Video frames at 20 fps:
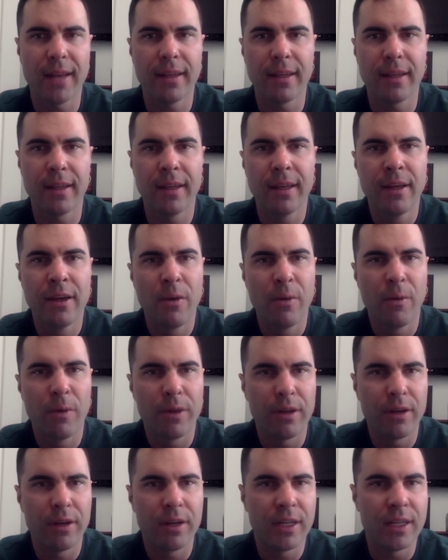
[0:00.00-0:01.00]
and
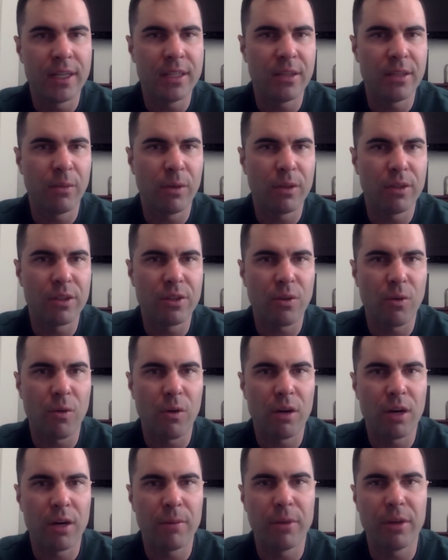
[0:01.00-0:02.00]
whether he's the one
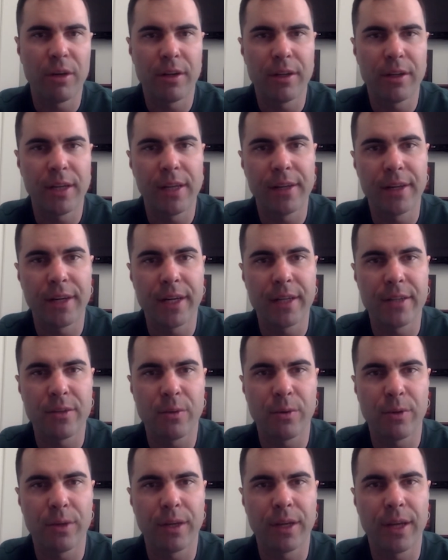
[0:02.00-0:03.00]
scoring them or the other guys
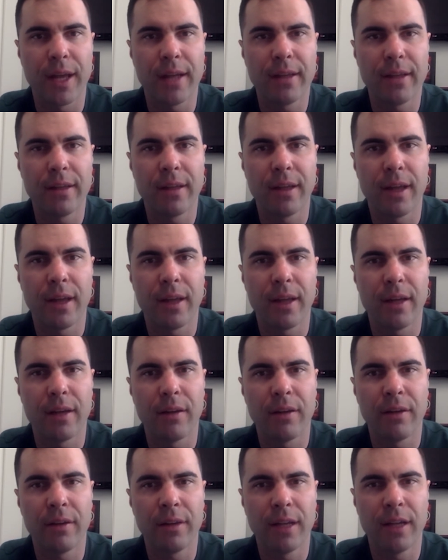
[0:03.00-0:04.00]
going to the net,
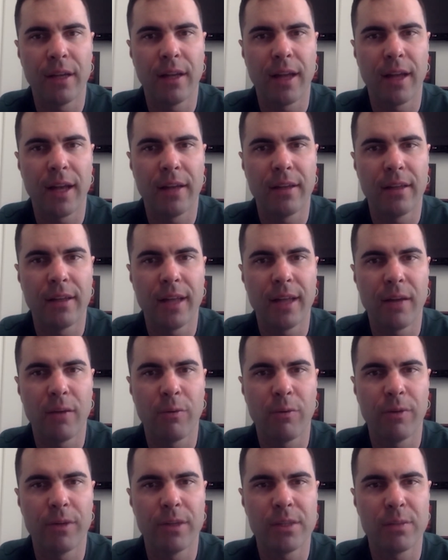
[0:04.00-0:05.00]
that'll add to that
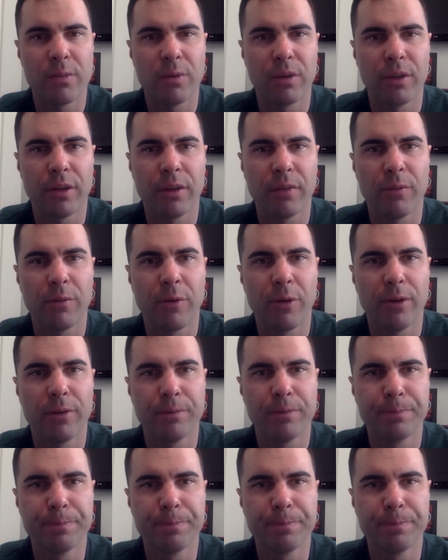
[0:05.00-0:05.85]
offense we're looking for.